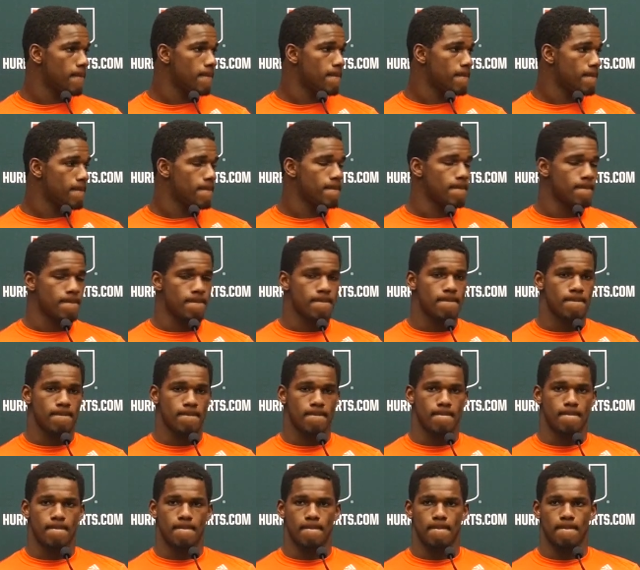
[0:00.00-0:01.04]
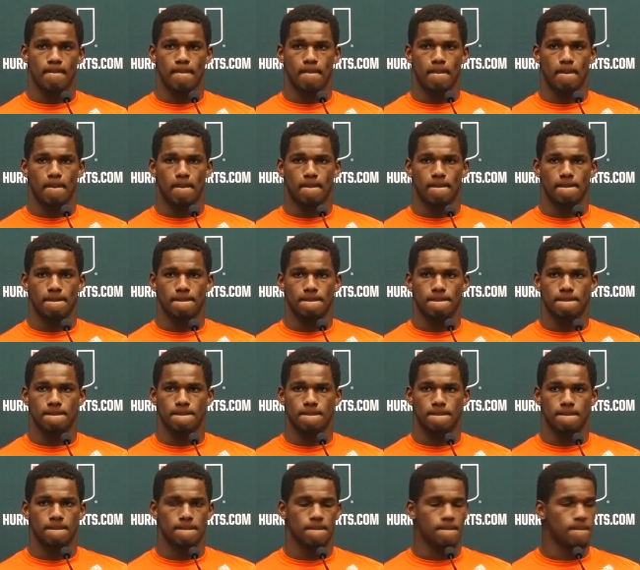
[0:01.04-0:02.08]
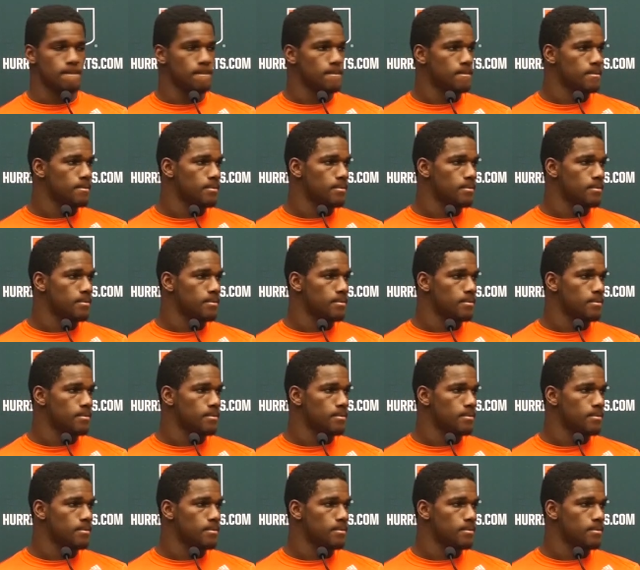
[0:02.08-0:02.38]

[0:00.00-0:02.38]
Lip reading: Nobody speaks.